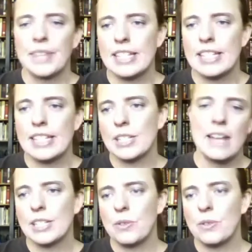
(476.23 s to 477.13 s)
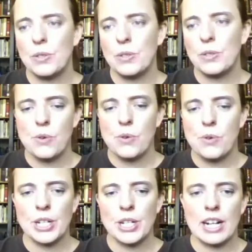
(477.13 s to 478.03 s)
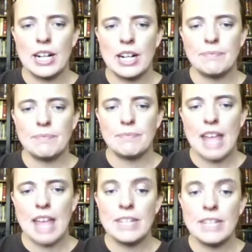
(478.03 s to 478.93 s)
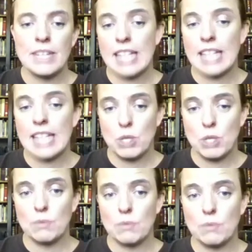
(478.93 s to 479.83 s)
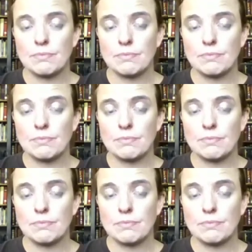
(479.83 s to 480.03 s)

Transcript: this is good review for your FE exam too.